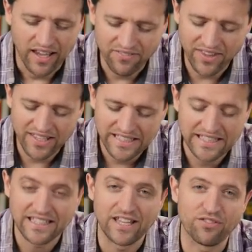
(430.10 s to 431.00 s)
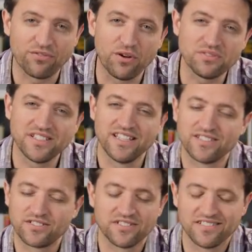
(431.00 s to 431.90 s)
And then he throws in
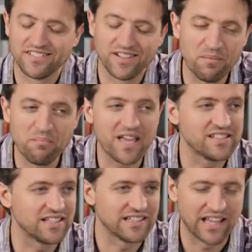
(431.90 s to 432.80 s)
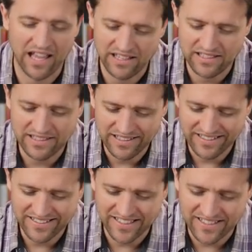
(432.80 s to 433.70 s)
this amazing line, and
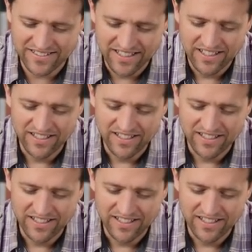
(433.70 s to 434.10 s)
he says,